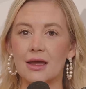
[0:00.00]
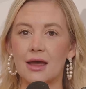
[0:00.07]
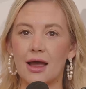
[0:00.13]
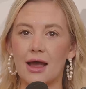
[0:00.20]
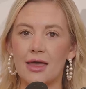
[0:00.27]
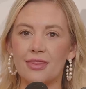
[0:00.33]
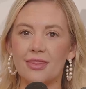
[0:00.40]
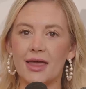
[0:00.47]

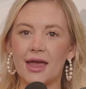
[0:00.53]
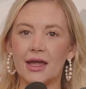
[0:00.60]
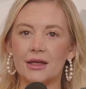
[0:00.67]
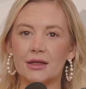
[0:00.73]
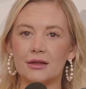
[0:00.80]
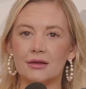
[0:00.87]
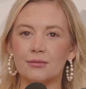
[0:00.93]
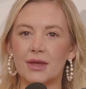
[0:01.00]
And
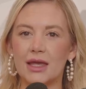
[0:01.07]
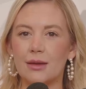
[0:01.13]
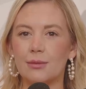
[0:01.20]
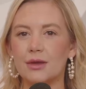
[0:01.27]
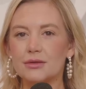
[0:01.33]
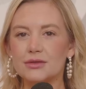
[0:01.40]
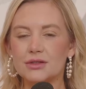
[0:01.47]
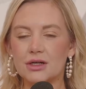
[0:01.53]
then maybe
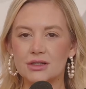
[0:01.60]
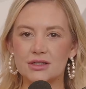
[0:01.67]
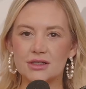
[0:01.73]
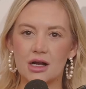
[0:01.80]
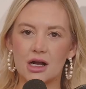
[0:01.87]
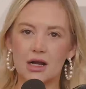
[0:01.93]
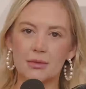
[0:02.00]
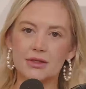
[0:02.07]
you start to
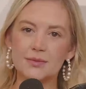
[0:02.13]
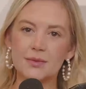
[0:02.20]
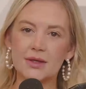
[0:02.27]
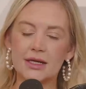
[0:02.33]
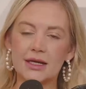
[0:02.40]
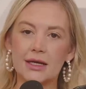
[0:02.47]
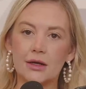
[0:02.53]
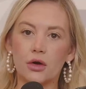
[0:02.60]
talk about
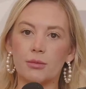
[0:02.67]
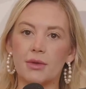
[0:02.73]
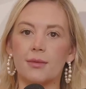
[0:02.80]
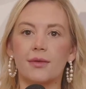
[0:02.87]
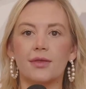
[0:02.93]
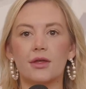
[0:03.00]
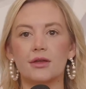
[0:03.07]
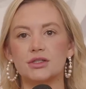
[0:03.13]
splitting, or
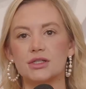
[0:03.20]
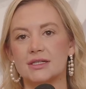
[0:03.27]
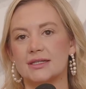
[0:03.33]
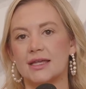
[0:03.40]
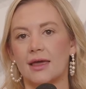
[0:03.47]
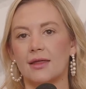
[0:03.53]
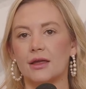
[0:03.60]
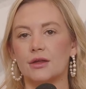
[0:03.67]
maybe they'll just
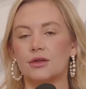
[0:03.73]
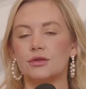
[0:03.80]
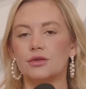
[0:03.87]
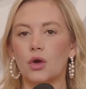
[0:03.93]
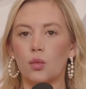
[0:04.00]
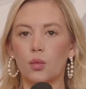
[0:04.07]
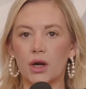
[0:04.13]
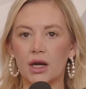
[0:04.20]
say, like,
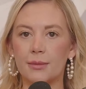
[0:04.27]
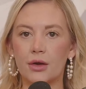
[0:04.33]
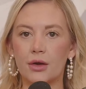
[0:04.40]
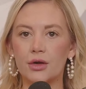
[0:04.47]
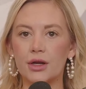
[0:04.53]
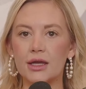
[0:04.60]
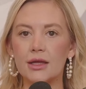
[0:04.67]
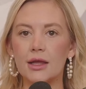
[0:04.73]
don't worry
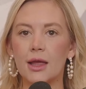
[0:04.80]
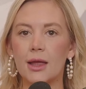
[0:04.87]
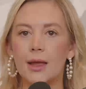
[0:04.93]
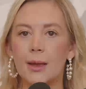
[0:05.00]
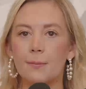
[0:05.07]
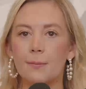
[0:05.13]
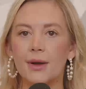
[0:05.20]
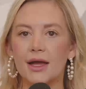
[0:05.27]
about it.
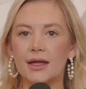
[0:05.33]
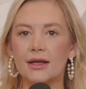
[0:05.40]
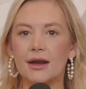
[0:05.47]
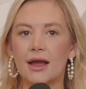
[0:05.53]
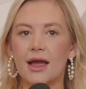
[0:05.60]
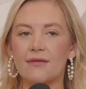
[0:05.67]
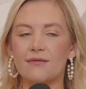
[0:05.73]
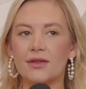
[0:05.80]
But
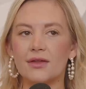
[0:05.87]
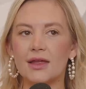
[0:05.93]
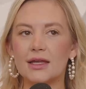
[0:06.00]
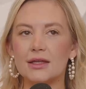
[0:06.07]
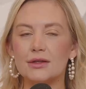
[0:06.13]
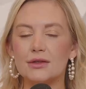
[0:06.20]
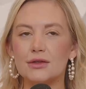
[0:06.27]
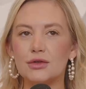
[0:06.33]
I feel like
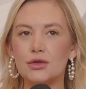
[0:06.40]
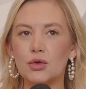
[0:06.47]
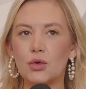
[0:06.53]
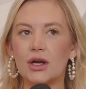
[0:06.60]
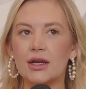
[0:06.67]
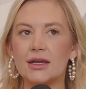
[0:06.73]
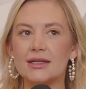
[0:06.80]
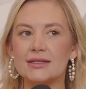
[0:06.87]
New
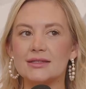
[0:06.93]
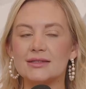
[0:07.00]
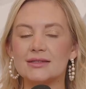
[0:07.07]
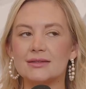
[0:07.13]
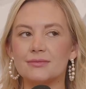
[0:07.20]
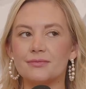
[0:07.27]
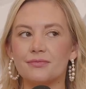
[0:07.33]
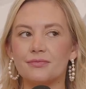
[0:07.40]
York is
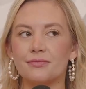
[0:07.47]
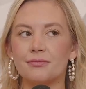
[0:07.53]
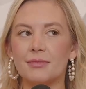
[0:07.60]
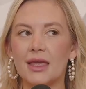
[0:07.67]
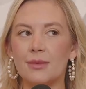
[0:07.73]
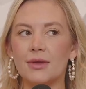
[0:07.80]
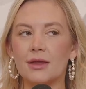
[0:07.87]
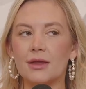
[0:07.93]

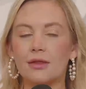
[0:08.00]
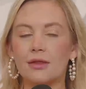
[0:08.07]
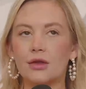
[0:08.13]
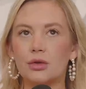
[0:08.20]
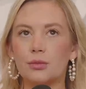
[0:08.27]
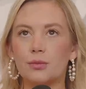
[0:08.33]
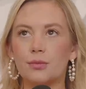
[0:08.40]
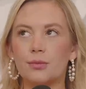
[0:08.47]
maybe a
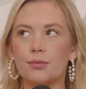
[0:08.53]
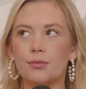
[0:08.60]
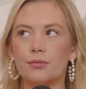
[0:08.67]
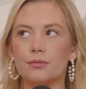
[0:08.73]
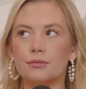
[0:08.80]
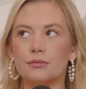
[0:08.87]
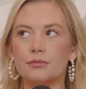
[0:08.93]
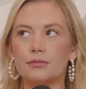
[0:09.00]
little
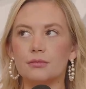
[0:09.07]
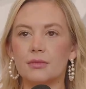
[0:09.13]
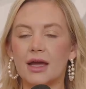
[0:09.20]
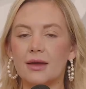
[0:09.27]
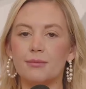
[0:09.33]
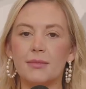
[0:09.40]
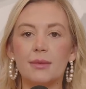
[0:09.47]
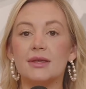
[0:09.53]

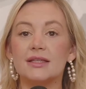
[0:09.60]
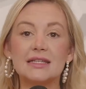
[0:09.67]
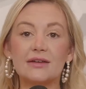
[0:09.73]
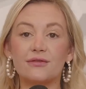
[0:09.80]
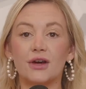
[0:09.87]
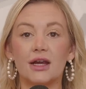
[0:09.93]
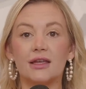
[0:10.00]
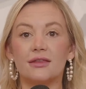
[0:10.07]
maybe it's
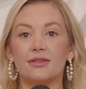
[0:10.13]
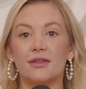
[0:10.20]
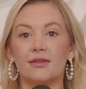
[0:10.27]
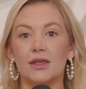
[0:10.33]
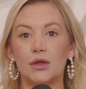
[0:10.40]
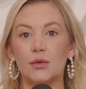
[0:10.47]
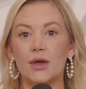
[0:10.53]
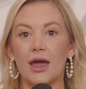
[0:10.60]
different than the
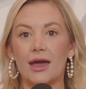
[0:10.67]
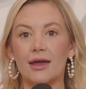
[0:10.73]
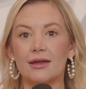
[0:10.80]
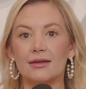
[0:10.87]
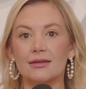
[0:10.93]
UK.